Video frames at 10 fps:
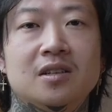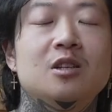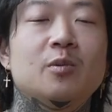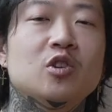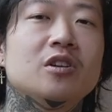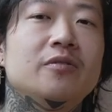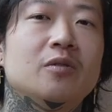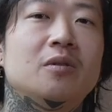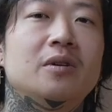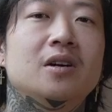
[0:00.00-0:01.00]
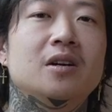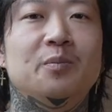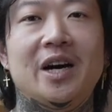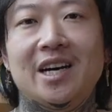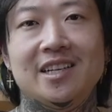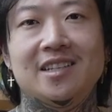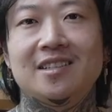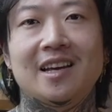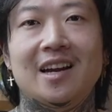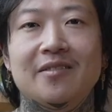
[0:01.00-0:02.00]
especially for bodies
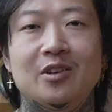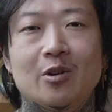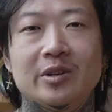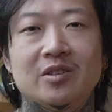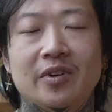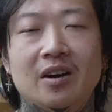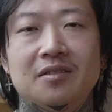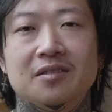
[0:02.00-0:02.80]
that haven't always felt